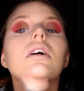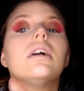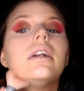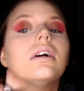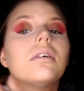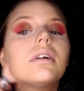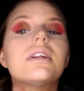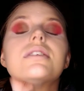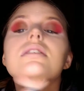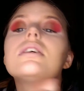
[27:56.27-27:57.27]
Right now I'm
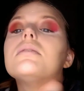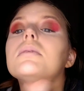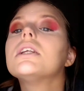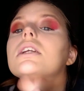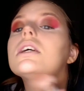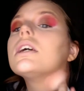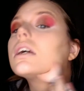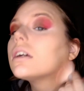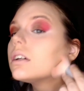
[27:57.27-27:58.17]
going to set my neck.